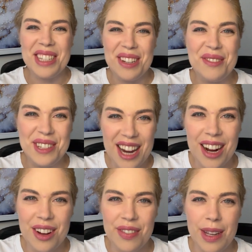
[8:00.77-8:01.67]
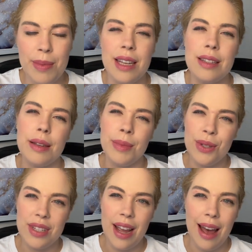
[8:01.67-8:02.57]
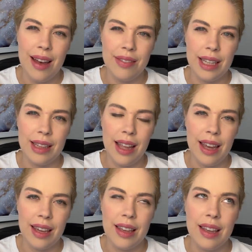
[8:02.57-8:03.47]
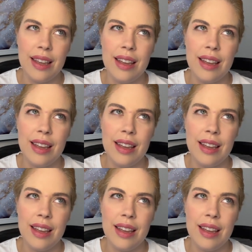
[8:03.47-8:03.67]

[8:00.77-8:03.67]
done photography because I'm used to having like